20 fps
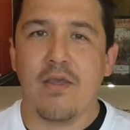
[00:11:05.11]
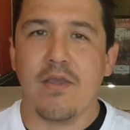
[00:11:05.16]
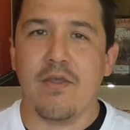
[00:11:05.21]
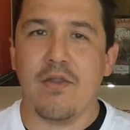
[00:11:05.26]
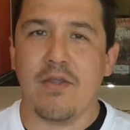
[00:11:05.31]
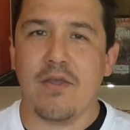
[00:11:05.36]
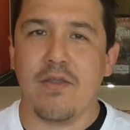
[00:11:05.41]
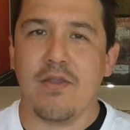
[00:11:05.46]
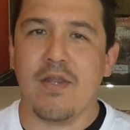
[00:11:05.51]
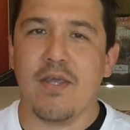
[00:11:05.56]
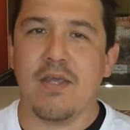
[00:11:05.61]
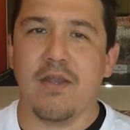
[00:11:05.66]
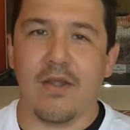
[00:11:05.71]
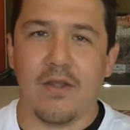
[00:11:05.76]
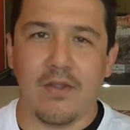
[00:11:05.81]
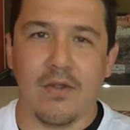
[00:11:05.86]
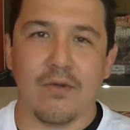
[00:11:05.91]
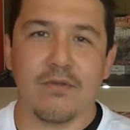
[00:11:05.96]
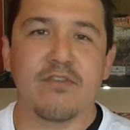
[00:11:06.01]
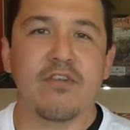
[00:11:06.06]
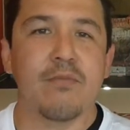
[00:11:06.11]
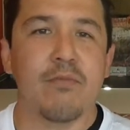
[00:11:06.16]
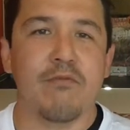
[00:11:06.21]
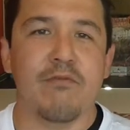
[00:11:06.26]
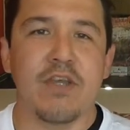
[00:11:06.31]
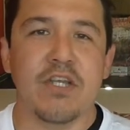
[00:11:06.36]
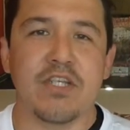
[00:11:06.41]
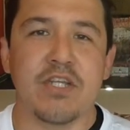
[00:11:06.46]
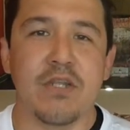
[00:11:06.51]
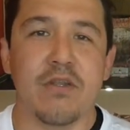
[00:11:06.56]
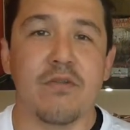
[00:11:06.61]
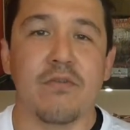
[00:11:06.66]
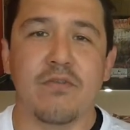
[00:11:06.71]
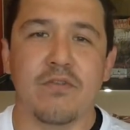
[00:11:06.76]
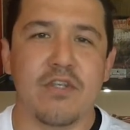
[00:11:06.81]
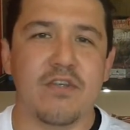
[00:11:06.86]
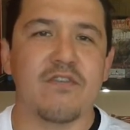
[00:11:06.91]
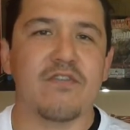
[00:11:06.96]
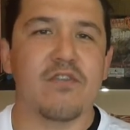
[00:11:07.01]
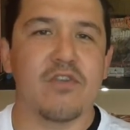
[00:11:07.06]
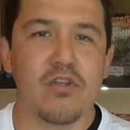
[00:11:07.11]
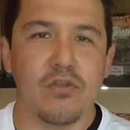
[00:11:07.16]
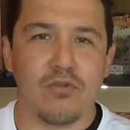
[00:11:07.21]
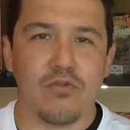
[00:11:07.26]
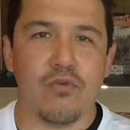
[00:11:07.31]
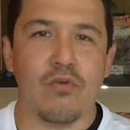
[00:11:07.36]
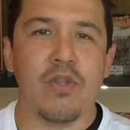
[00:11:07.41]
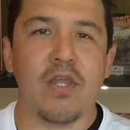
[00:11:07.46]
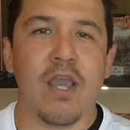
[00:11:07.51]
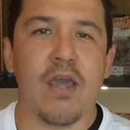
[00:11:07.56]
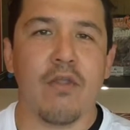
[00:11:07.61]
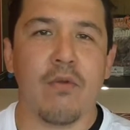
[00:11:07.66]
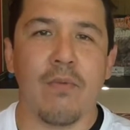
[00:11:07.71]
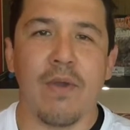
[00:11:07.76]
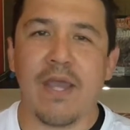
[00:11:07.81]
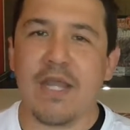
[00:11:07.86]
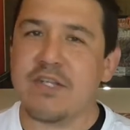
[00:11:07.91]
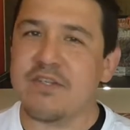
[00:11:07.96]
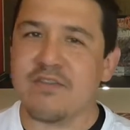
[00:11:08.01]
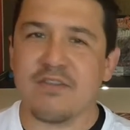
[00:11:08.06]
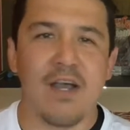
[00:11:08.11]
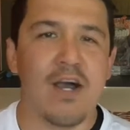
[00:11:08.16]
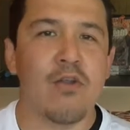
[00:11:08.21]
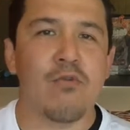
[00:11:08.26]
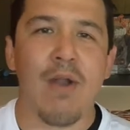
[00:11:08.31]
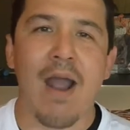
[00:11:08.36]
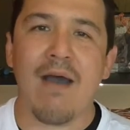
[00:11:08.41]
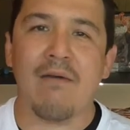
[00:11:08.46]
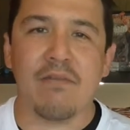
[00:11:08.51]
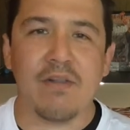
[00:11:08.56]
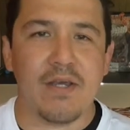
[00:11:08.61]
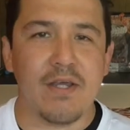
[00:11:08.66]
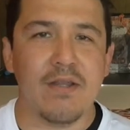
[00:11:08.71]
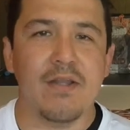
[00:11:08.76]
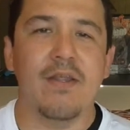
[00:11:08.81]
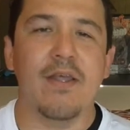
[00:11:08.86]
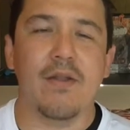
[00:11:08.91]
You know, you need adult supervision. Just do the other way and just unravel it.